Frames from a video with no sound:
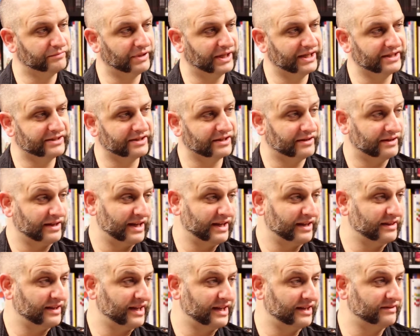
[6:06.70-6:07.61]
But it's a
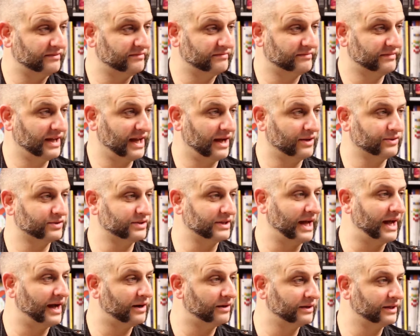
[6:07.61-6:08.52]
thing that counts
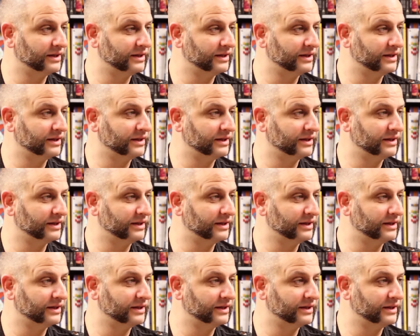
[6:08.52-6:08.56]
now,